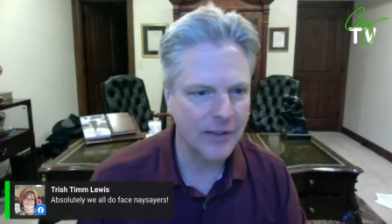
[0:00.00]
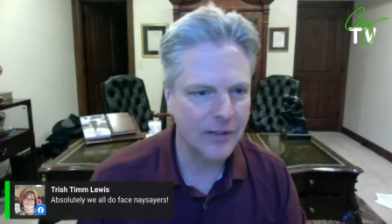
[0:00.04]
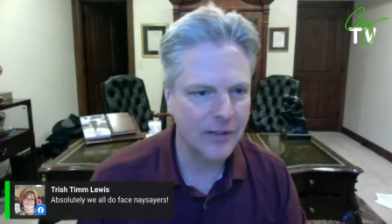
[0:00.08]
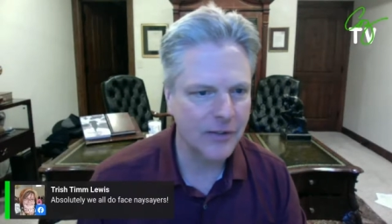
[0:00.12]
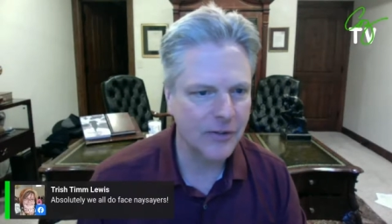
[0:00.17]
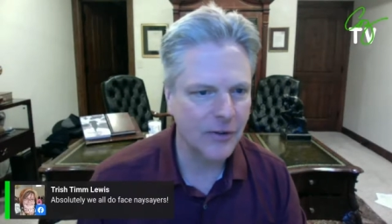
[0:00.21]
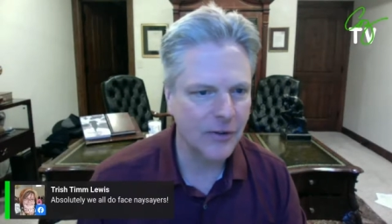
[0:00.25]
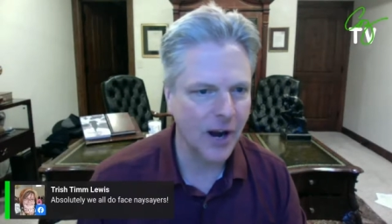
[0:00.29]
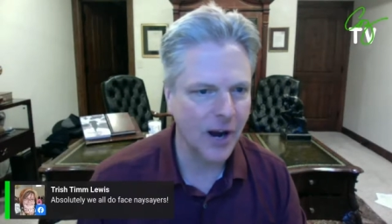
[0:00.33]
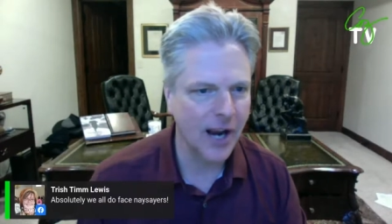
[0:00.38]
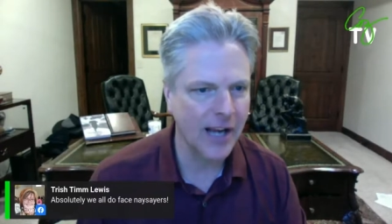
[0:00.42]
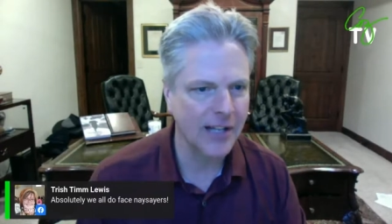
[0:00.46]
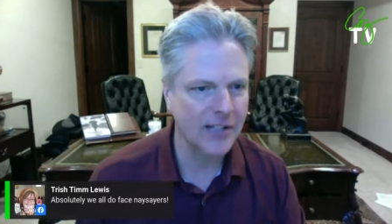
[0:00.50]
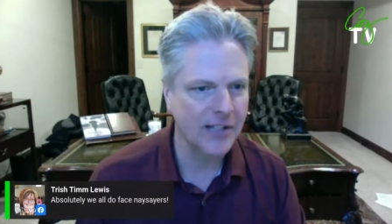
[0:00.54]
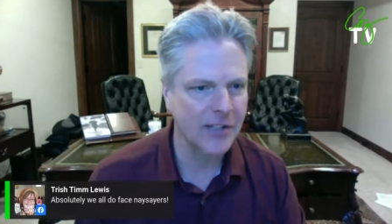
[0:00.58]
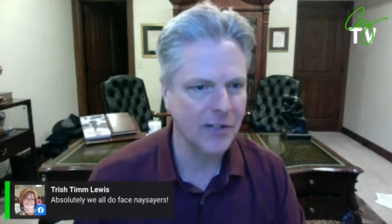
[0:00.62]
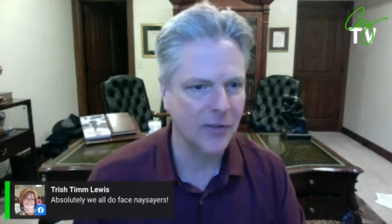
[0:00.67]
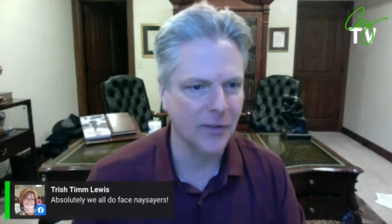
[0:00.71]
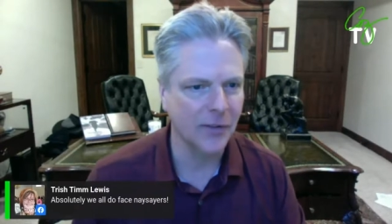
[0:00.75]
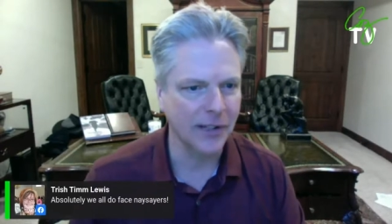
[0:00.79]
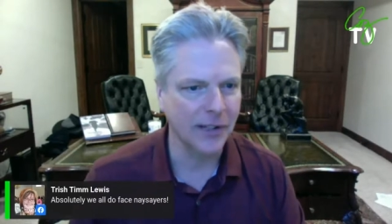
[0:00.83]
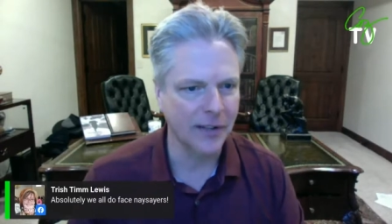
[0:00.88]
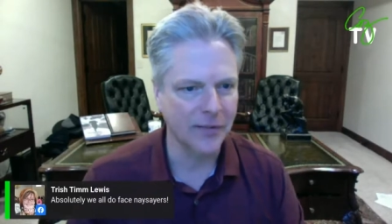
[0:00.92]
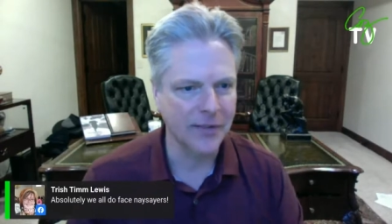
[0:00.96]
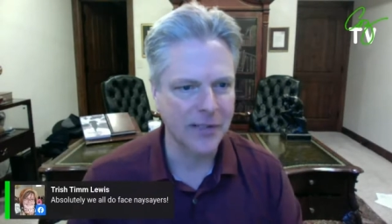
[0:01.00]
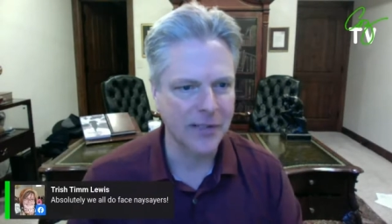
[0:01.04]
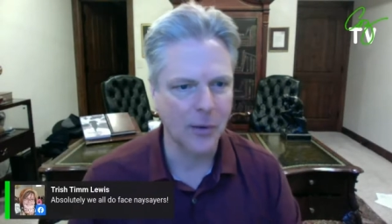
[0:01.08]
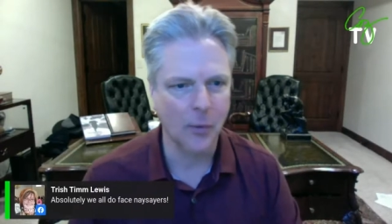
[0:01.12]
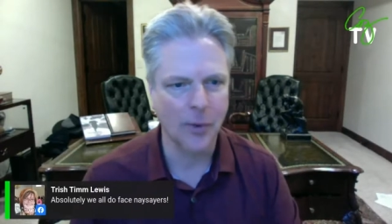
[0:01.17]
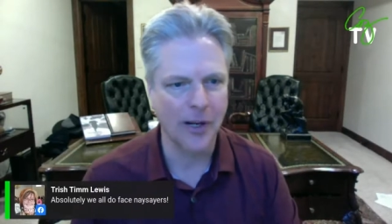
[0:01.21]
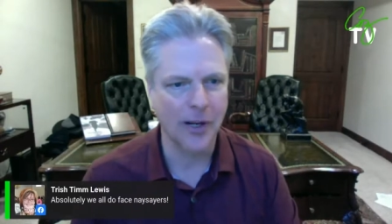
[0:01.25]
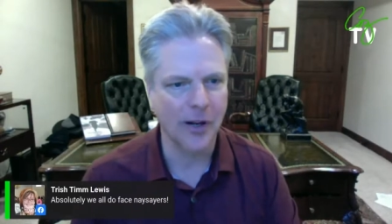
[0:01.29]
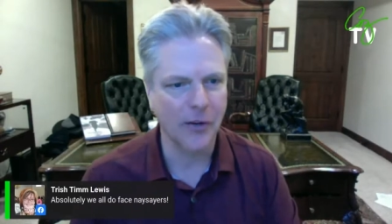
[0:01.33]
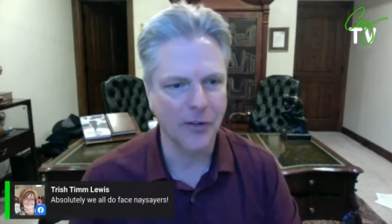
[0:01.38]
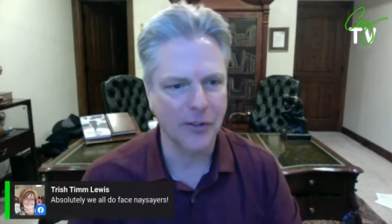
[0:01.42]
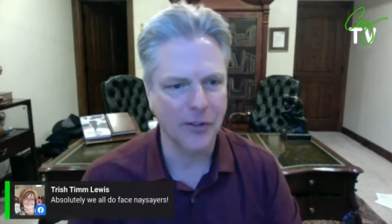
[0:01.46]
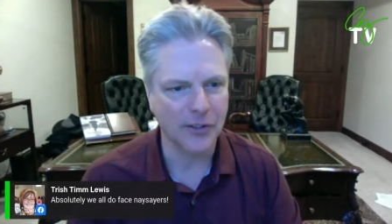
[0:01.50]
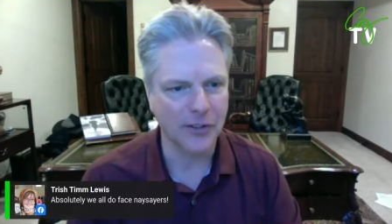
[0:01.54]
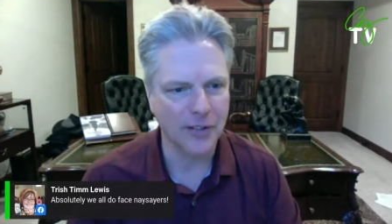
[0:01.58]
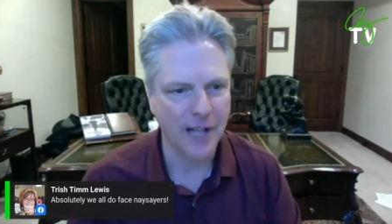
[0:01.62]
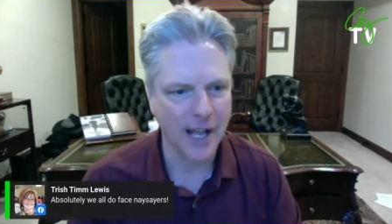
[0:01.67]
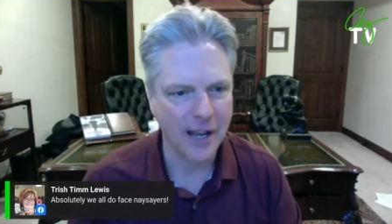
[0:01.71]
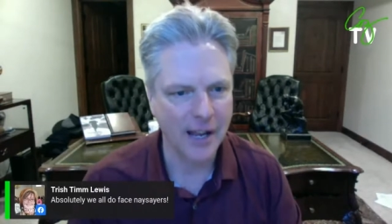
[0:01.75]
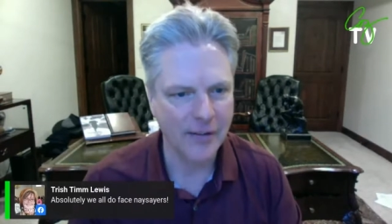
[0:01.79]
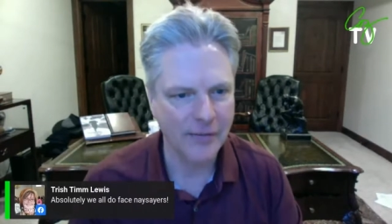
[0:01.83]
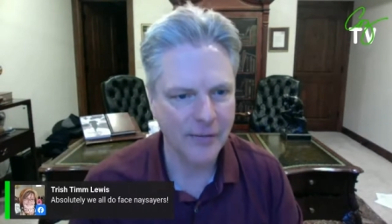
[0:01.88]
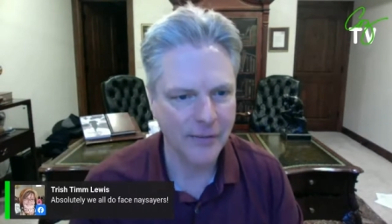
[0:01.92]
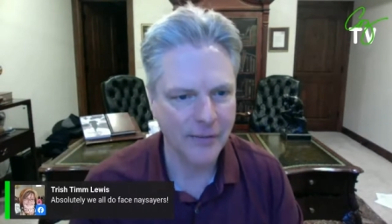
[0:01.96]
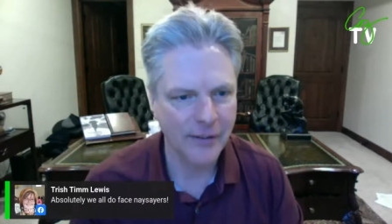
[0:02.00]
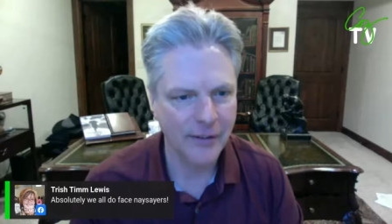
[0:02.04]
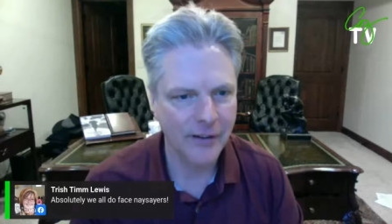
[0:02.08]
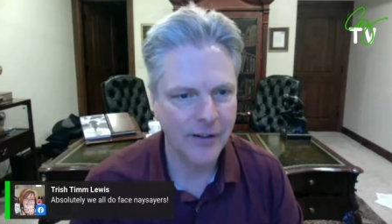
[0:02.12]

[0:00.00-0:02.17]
trying to live someone else's life.